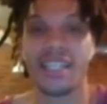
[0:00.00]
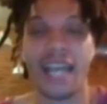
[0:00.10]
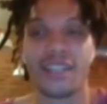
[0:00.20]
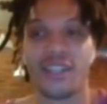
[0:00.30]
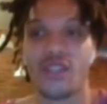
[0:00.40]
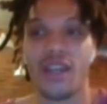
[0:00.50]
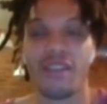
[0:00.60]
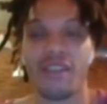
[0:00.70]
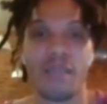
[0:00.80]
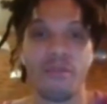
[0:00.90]
tactics you
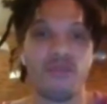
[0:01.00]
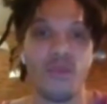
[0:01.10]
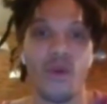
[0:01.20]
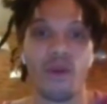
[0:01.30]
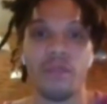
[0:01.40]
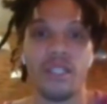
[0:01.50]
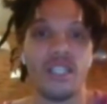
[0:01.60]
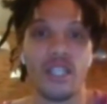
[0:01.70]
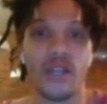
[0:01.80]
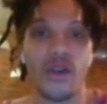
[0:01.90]
haven't seen before,
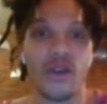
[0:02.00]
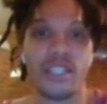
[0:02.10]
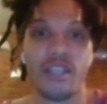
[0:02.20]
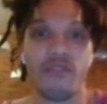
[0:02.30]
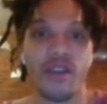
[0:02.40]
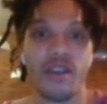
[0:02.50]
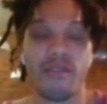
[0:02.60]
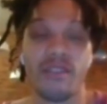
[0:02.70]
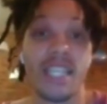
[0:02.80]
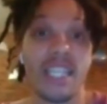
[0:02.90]
learn different,
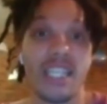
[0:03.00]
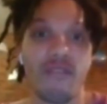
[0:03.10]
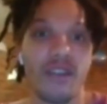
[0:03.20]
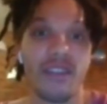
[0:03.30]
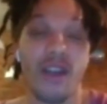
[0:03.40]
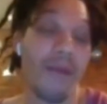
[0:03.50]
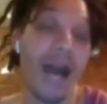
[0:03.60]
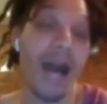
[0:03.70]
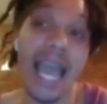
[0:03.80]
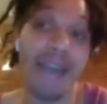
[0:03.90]
see different,
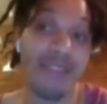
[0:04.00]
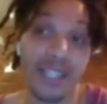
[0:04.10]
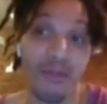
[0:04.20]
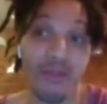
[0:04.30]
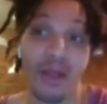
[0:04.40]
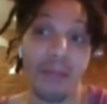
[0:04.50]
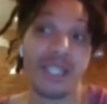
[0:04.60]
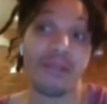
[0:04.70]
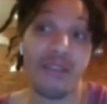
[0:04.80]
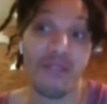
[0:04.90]
I haven't seen before, let me
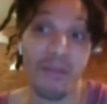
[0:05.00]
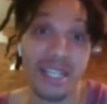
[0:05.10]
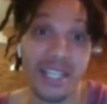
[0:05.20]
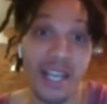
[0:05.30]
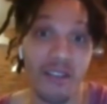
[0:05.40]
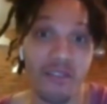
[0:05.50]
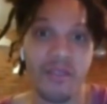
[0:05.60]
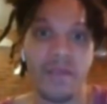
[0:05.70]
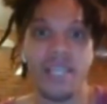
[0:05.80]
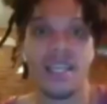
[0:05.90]
speak for myself.
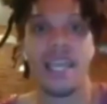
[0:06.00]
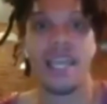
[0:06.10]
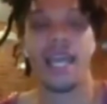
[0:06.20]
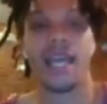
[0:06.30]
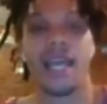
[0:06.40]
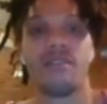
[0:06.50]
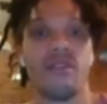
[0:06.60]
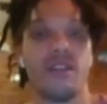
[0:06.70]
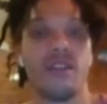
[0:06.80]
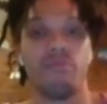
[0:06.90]
And,
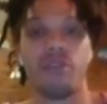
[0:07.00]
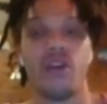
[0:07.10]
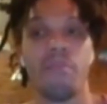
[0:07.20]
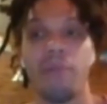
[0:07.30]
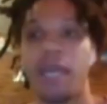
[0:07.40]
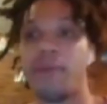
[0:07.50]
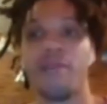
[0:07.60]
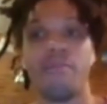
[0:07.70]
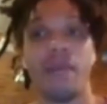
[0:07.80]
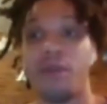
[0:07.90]
you know,
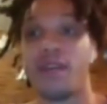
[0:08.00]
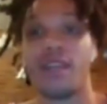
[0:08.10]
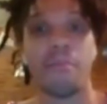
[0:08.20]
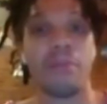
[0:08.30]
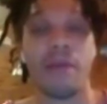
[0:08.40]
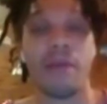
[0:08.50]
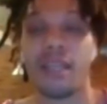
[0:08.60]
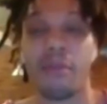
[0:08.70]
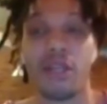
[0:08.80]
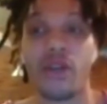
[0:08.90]
maybe you can implement
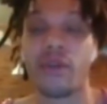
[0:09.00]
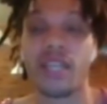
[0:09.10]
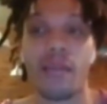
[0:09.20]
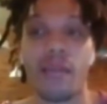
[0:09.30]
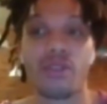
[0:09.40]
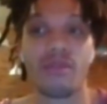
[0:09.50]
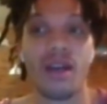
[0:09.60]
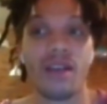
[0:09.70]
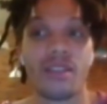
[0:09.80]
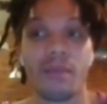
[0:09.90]
them in your own games
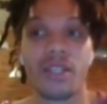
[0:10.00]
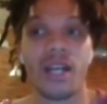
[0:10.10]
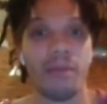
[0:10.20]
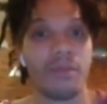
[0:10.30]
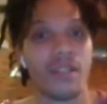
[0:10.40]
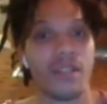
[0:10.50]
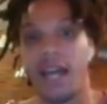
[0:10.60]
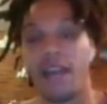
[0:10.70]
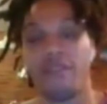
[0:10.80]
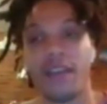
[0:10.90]
sometime, because a
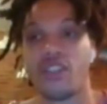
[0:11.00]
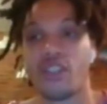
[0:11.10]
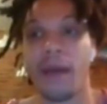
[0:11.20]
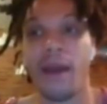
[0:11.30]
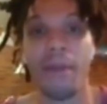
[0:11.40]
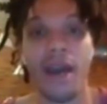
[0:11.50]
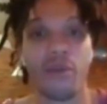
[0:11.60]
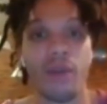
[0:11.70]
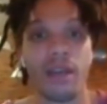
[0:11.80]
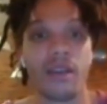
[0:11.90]
lot of that's just
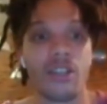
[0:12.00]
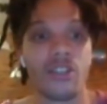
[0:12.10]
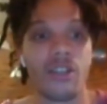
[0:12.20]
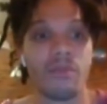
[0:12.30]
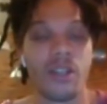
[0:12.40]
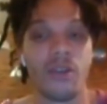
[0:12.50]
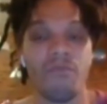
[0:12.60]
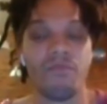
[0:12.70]
pattern recognition. So